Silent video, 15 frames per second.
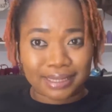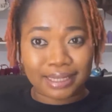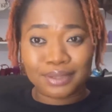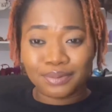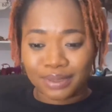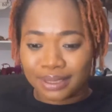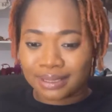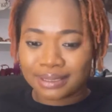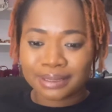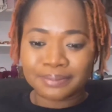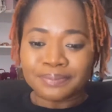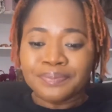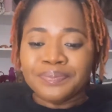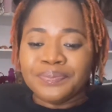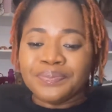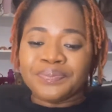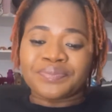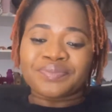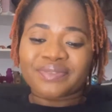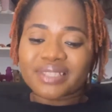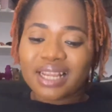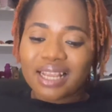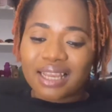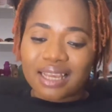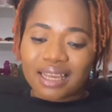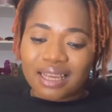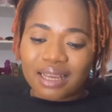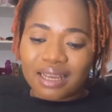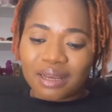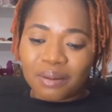anyways.
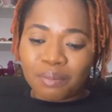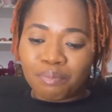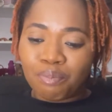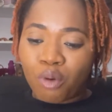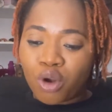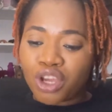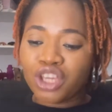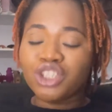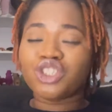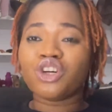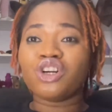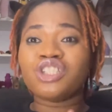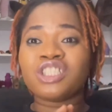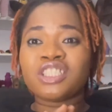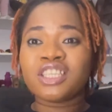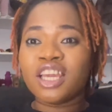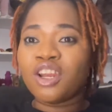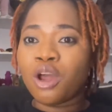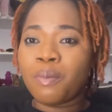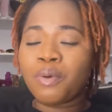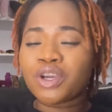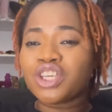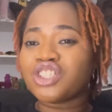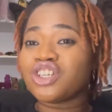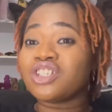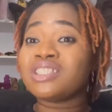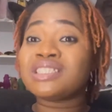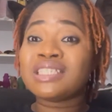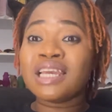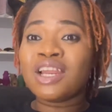Bookie Judge Taylor.
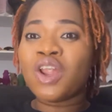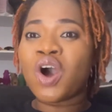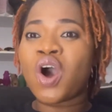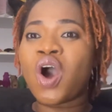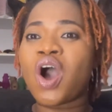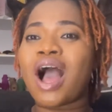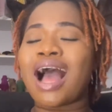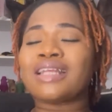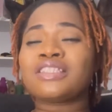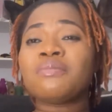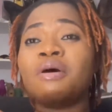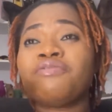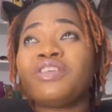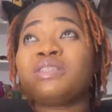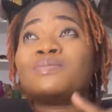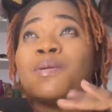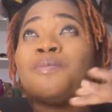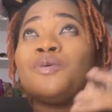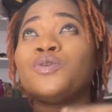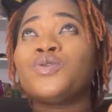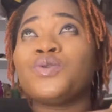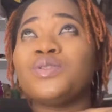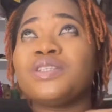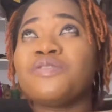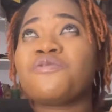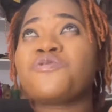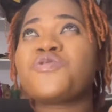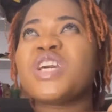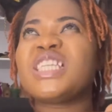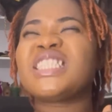Some of these people, too,
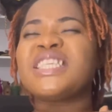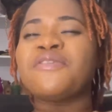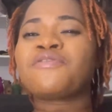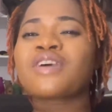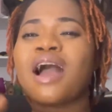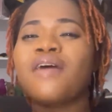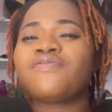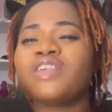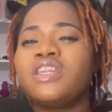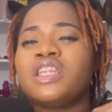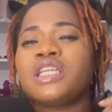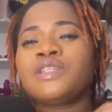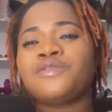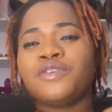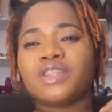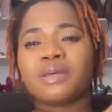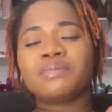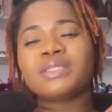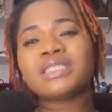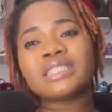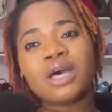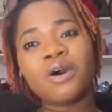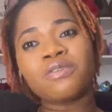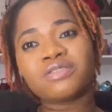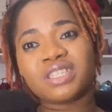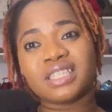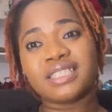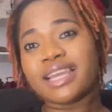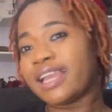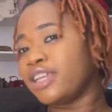they've carved the niche for themselves
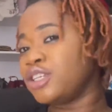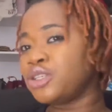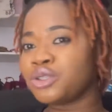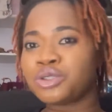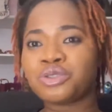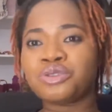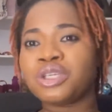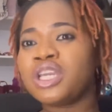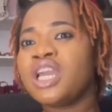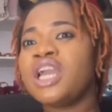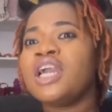in their industry.